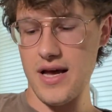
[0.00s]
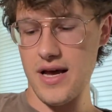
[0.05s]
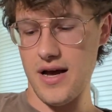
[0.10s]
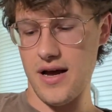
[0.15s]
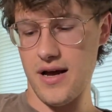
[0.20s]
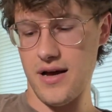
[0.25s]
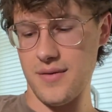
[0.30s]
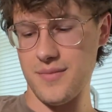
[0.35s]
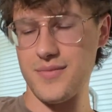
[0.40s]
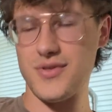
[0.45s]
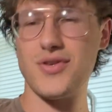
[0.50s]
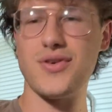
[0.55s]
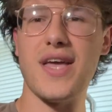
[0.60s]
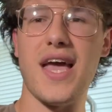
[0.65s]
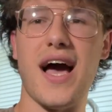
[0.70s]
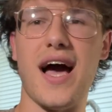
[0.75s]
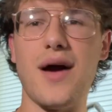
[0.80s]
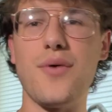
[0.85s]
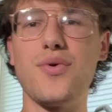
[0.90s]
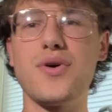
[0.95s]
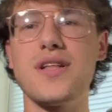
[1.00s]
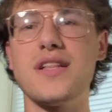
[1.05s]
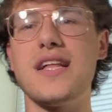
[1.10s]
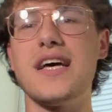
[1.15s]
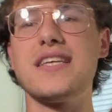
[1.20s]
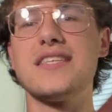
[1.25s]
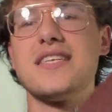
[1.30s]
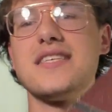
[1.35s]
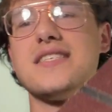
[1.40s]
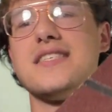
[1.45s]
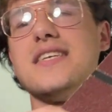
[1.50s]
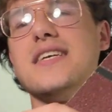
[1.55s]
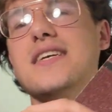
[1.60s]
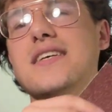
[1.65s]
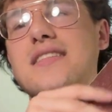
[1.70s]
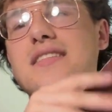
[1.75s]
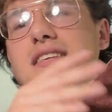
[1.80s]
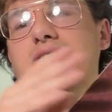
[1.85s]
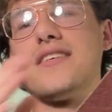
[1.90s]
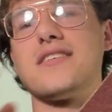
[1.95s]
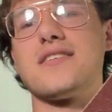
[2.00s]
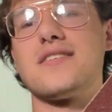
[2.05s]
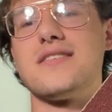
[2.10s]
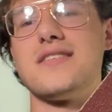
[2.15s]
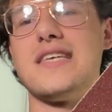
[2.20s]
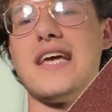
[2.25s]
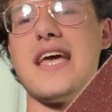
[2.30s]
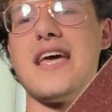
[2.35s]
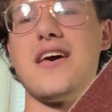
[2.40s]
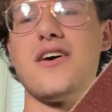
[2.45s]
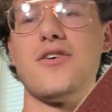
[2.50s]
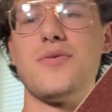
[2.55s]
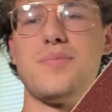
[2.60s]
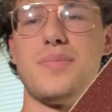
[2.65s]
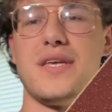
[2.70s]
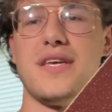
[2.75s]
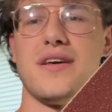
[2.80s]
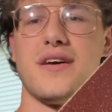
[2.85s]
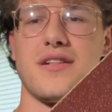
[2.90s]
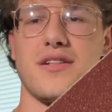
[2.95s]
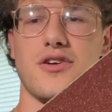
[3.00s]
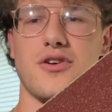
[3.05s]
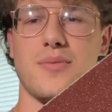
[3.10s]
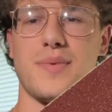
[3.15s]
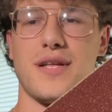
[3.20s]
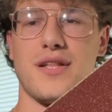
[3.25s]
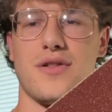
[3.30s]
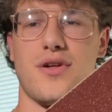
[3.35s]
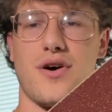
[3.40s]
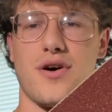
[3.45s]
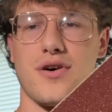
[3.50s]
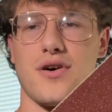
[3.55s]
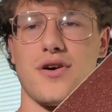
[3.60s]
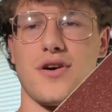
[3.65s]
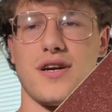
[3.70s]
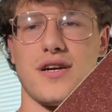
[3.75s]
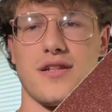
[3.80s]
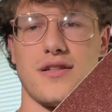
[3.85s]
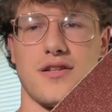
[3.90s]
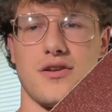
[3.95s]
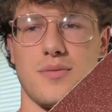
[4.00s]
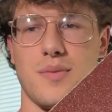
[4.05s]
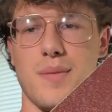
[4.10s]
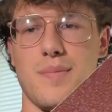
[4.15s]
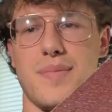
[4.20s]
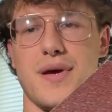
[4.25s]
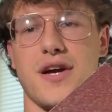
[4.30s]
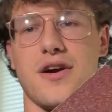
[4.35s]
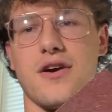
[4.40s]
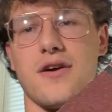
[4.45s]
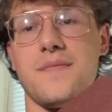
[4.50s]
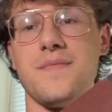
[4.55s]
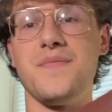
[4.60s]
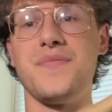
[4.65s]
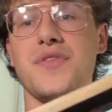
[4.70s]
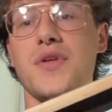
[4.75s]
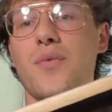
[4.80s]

So yeah, I would have liked to see this tail be a little bit longer and a little bit bigger.